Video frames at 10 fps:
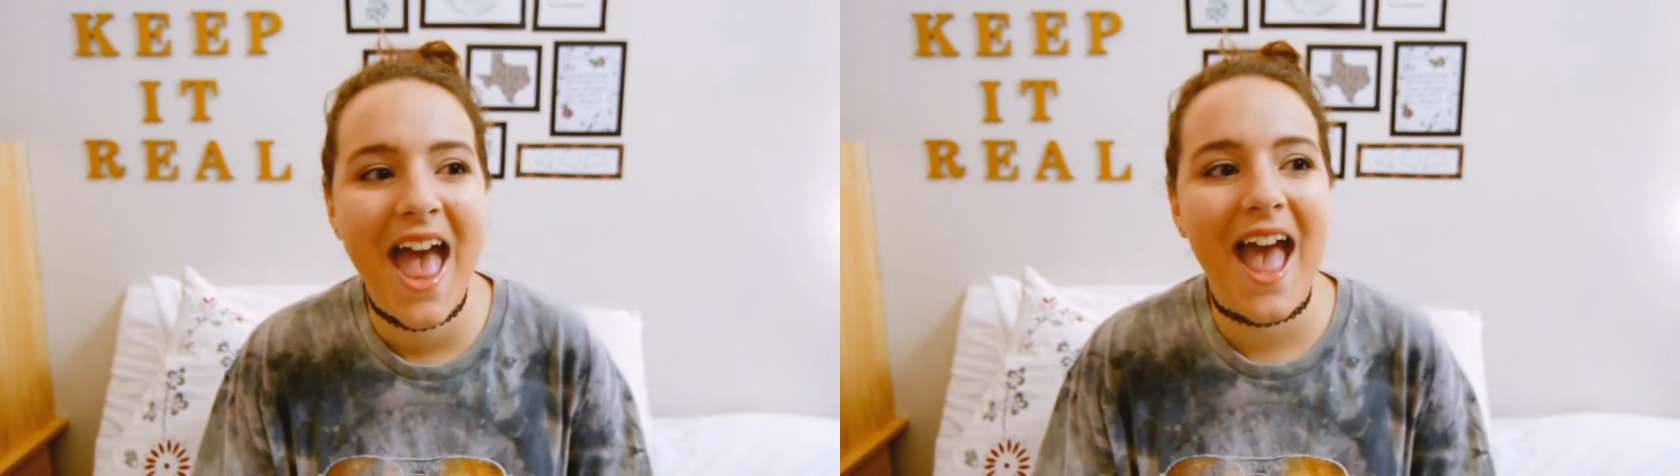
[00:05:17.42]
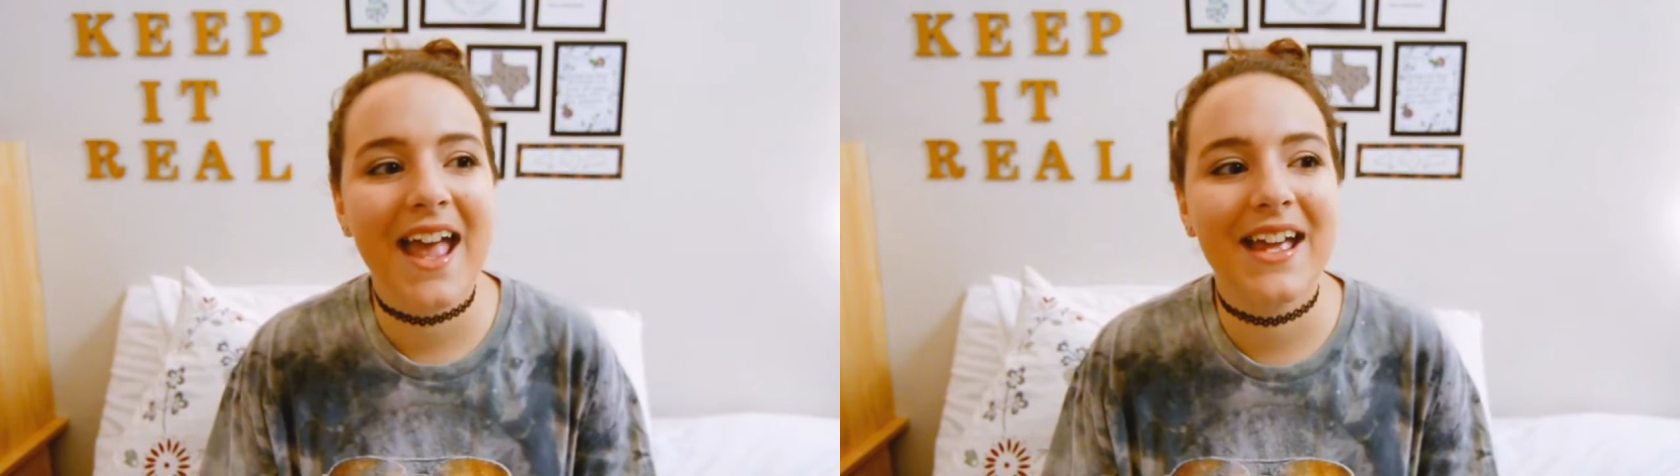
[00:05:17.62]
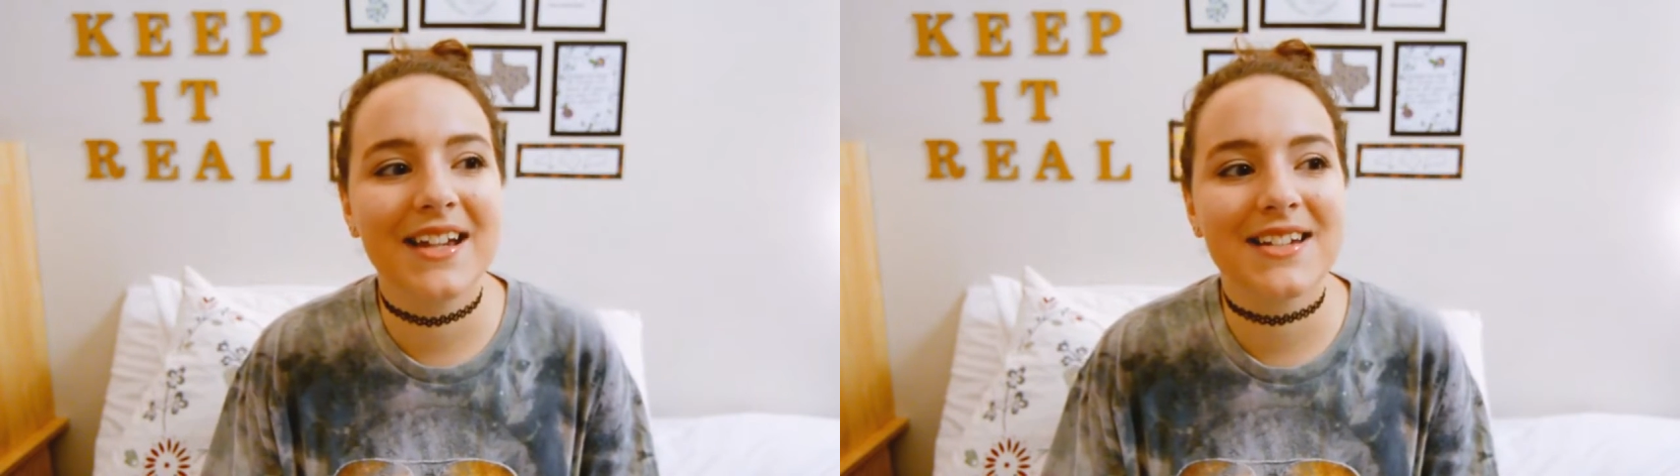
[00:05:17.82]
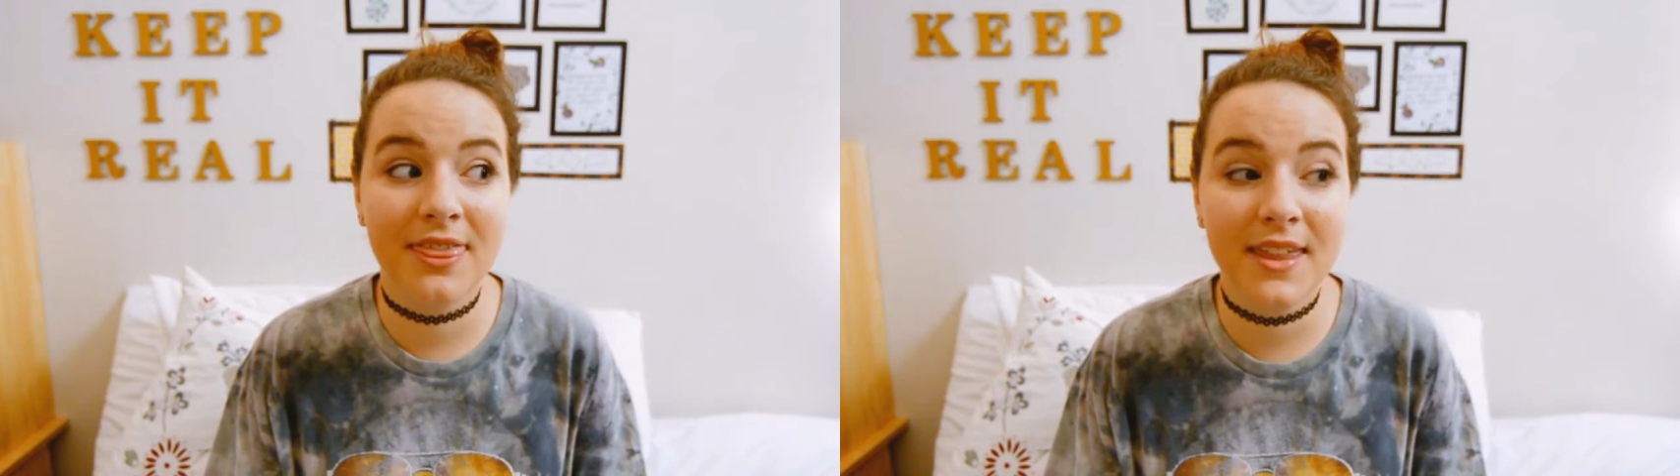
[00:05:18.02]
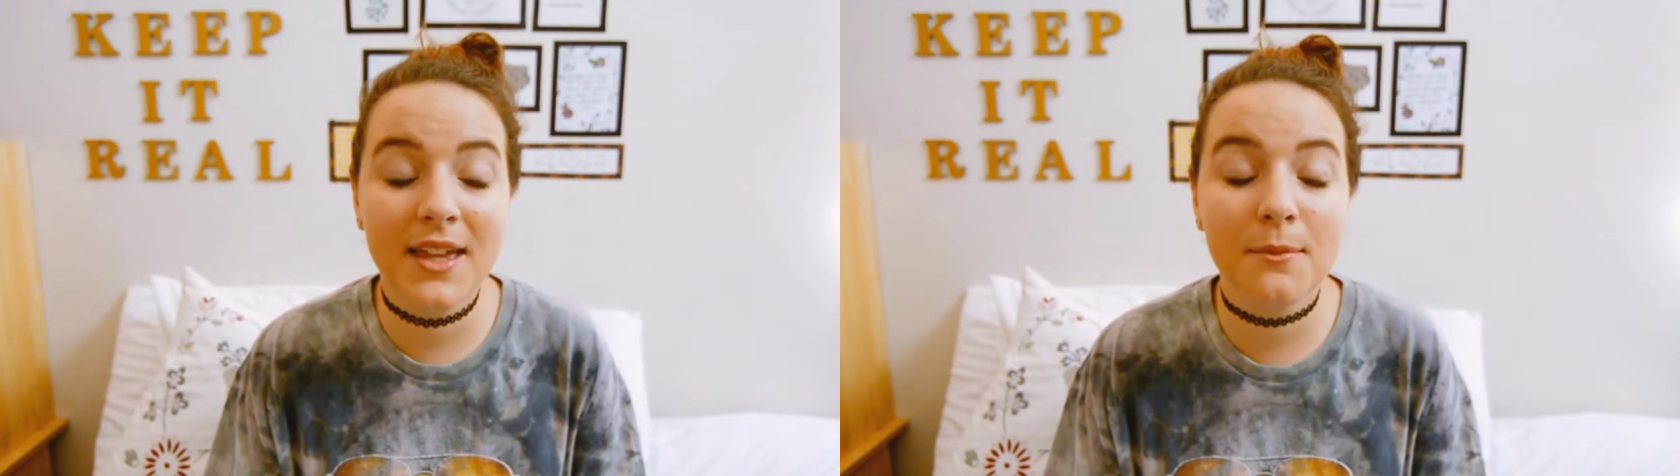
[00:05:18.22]
and
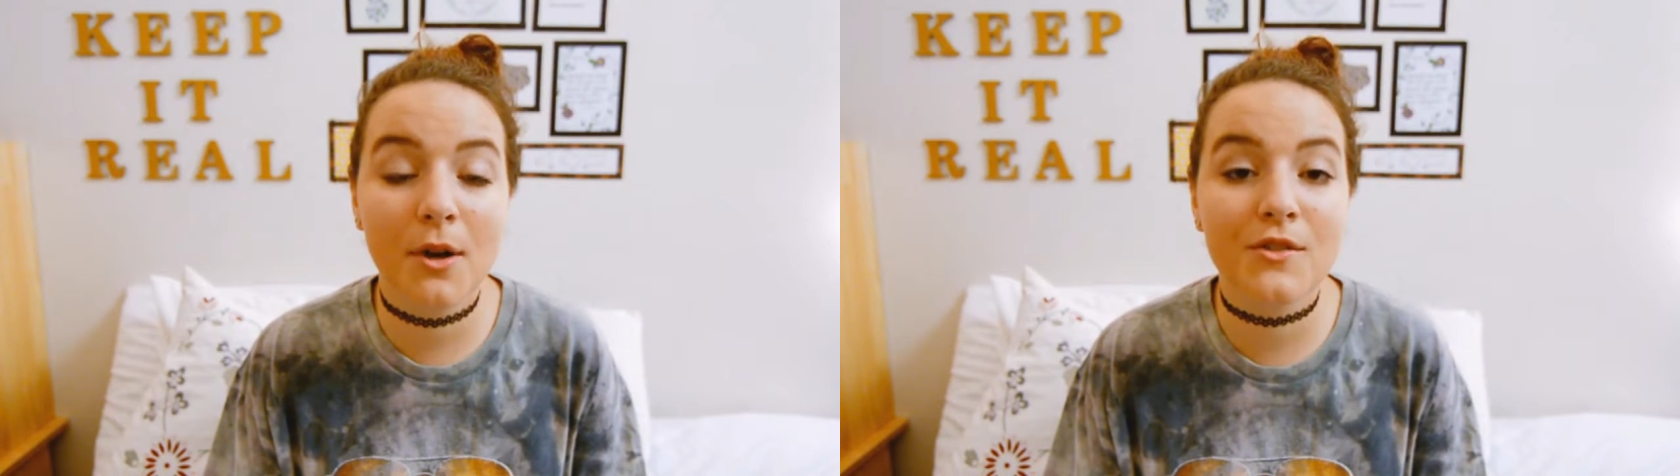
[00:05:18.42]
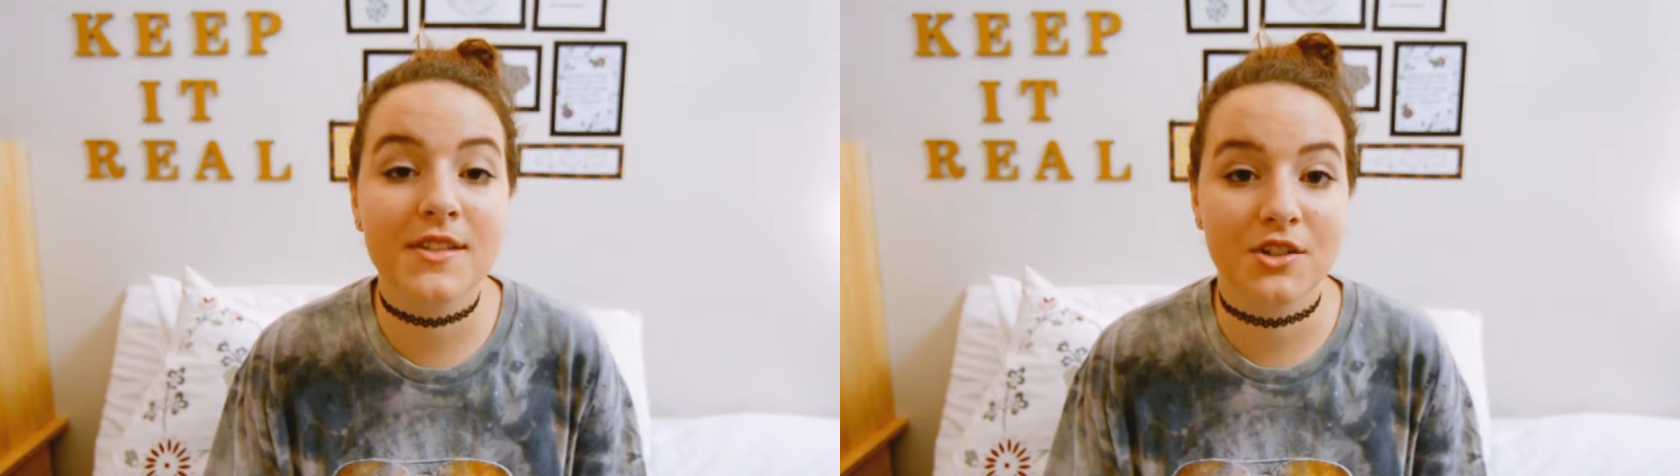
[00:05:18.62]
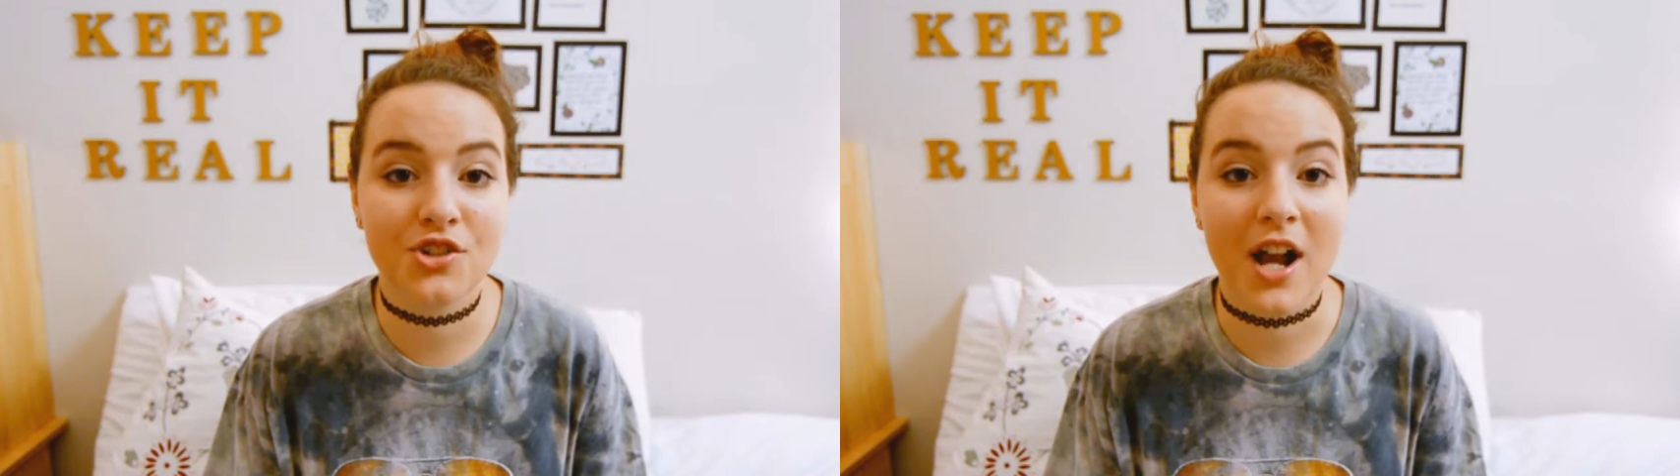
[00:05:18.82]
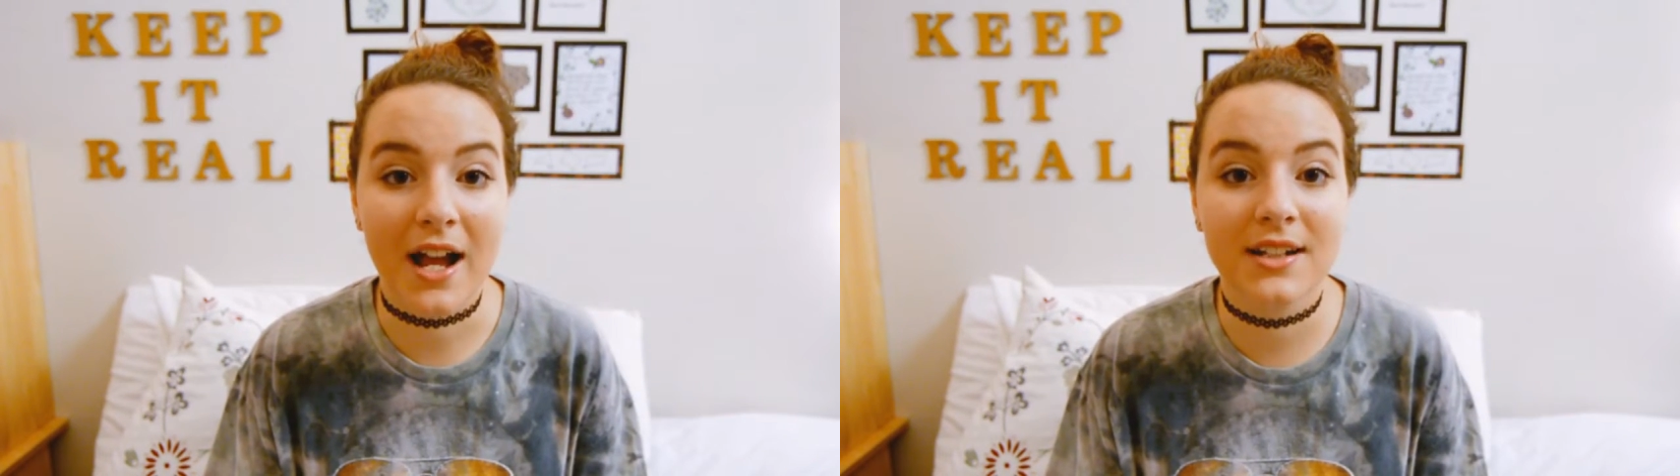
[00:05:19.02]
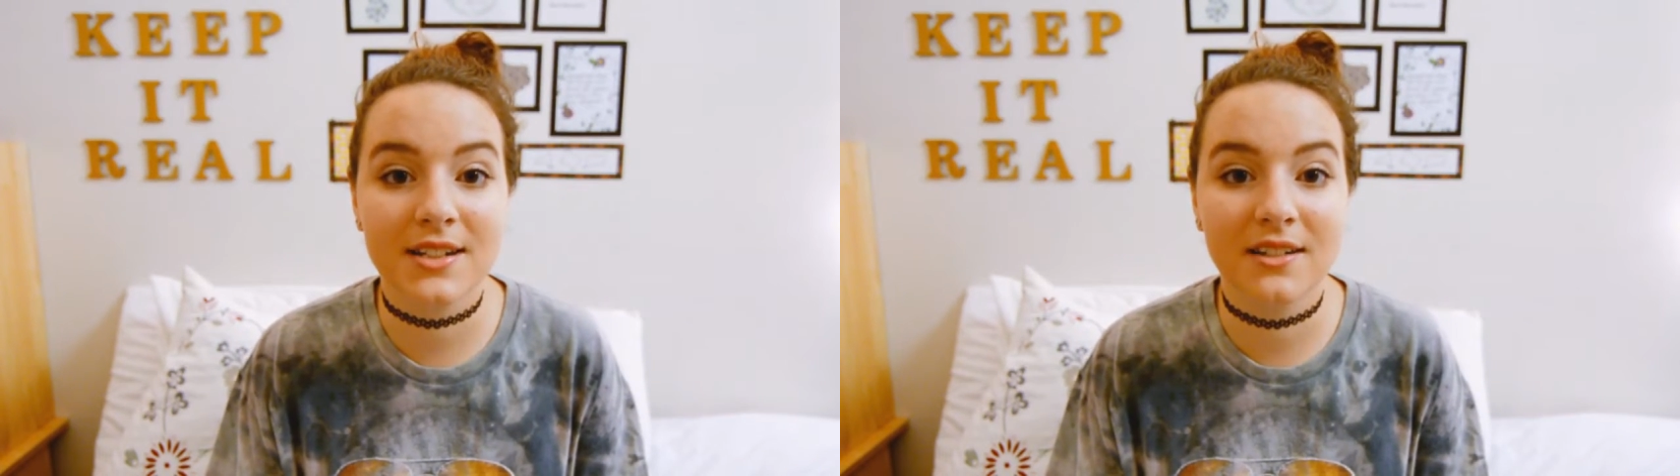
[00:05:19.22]
the most
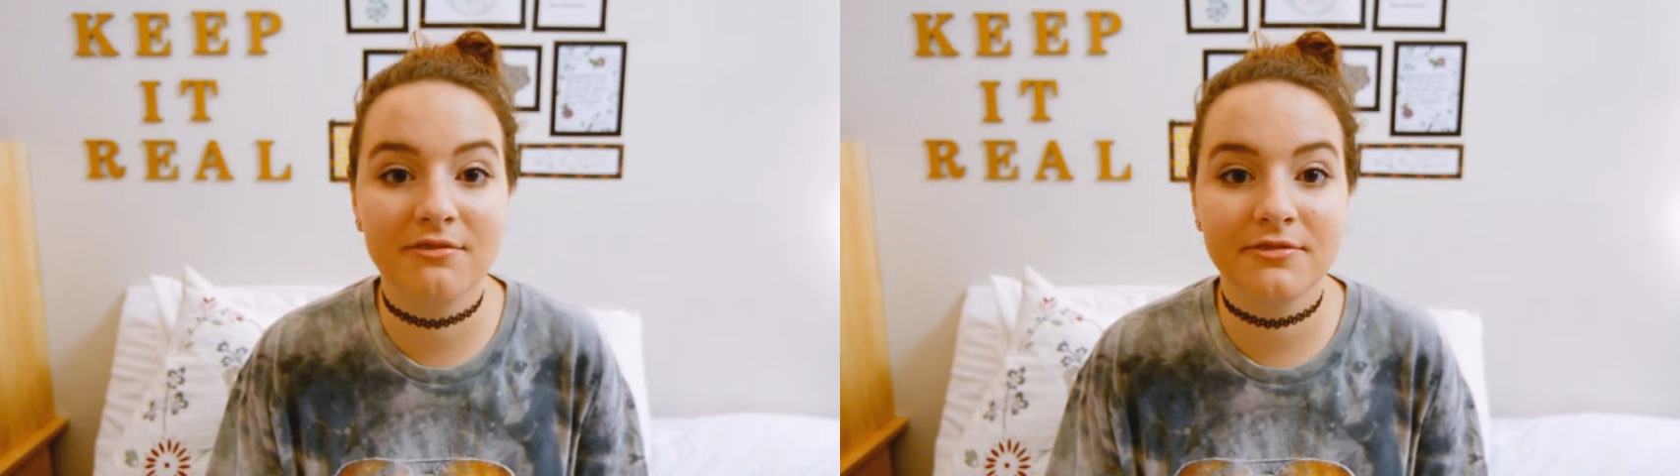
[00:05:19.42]
attractive